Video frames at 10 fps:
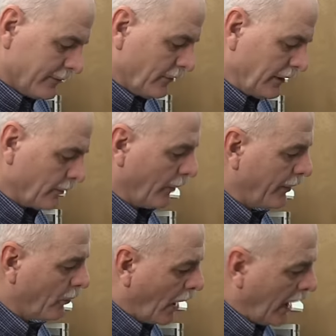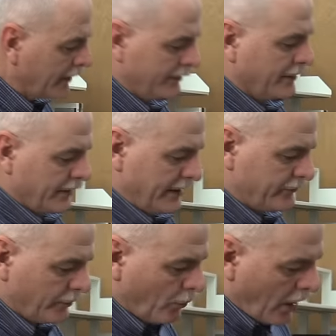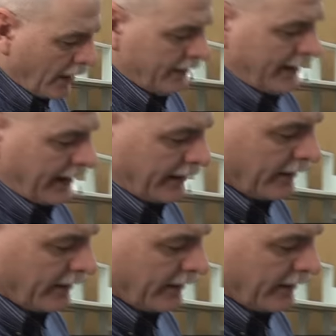really what we want is we want a